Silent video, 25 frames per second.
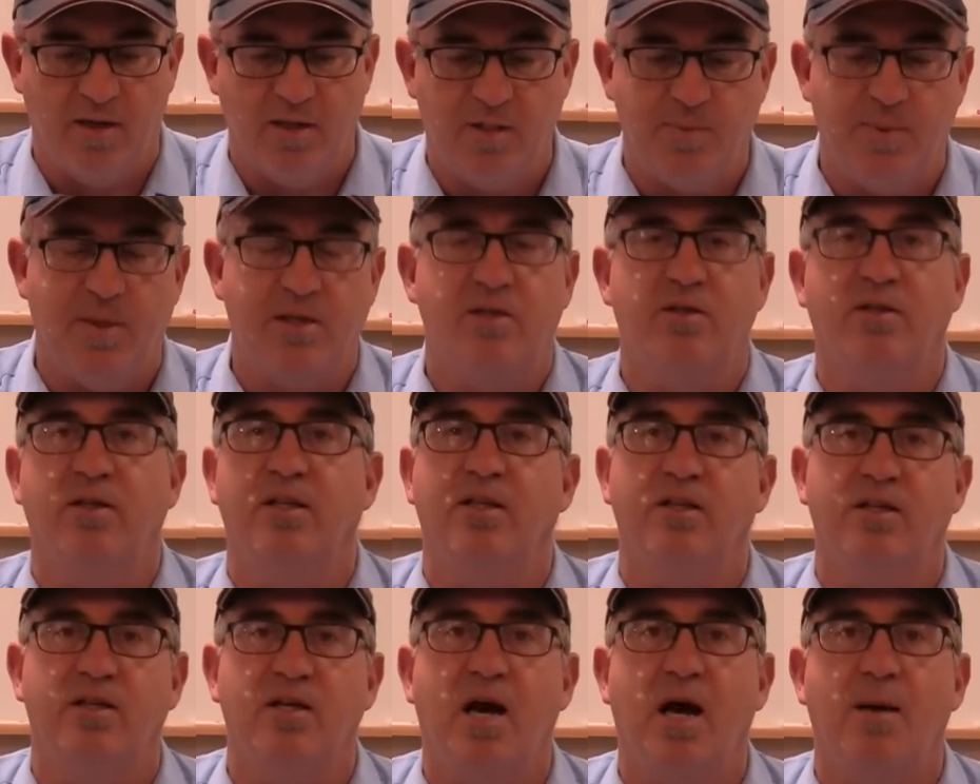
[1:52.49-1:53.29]
especially
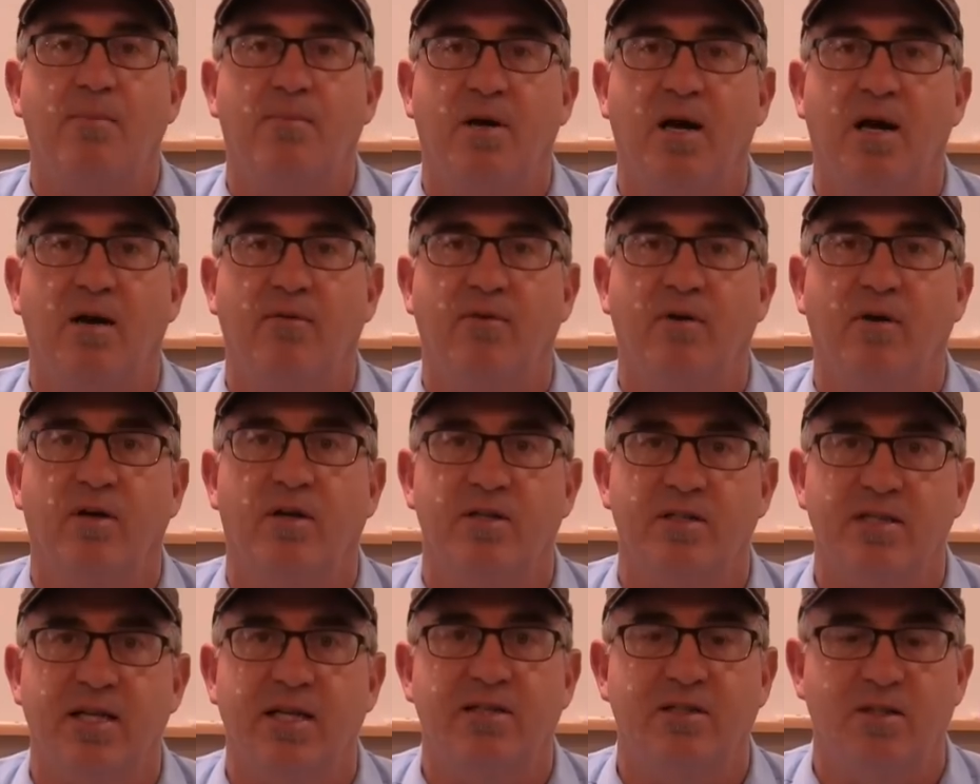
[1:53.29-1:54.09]
the top cover,
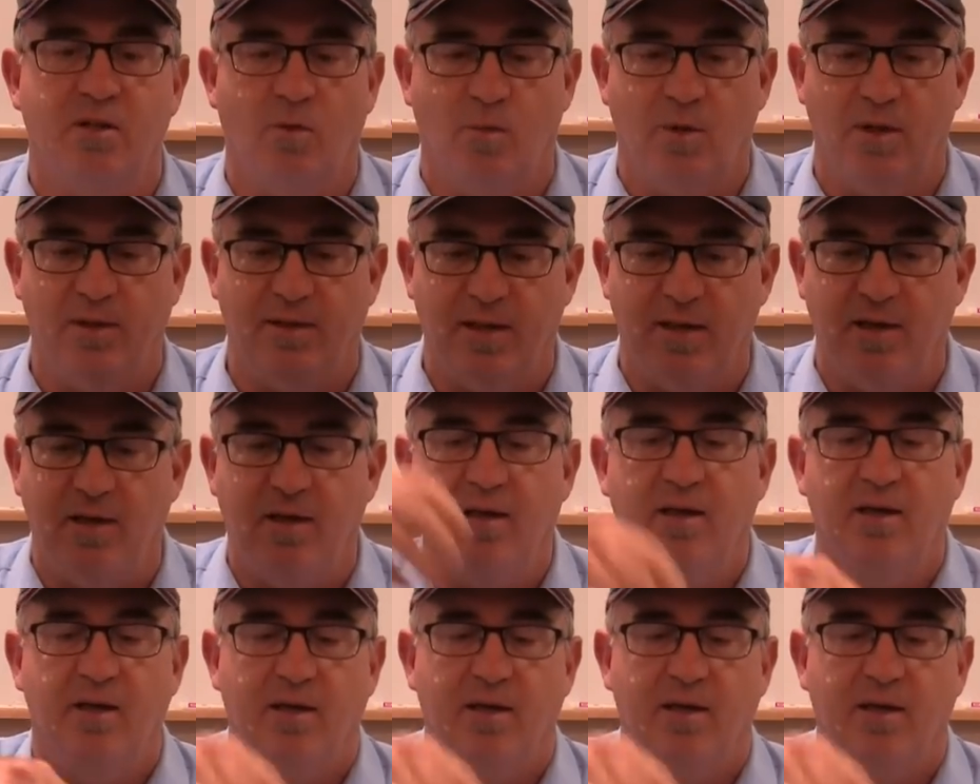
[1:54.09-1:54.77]
because that's the one that